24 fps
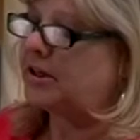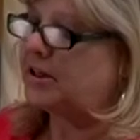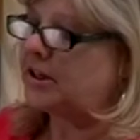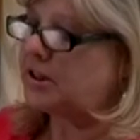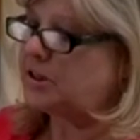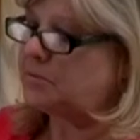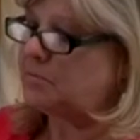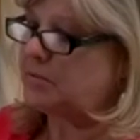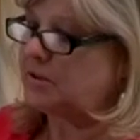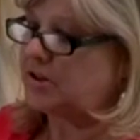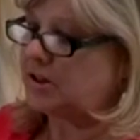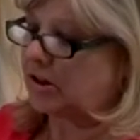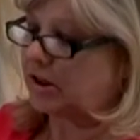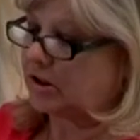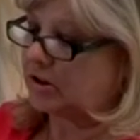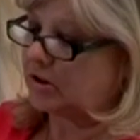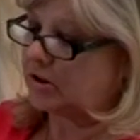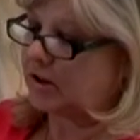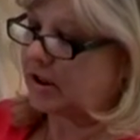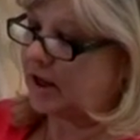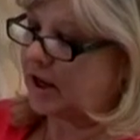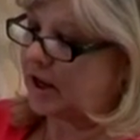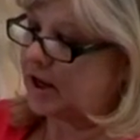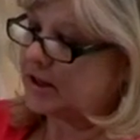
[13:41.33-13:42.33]
this particular
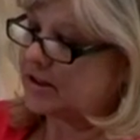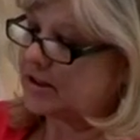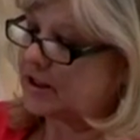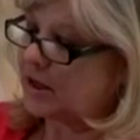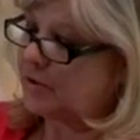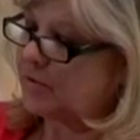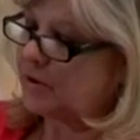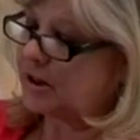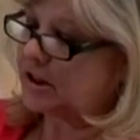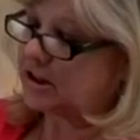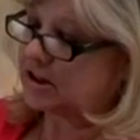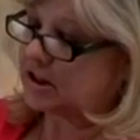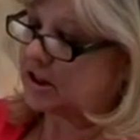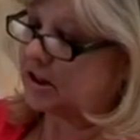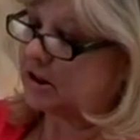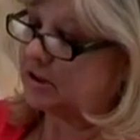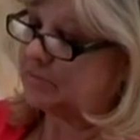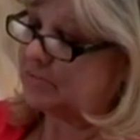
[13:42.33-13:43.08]
case, I want it to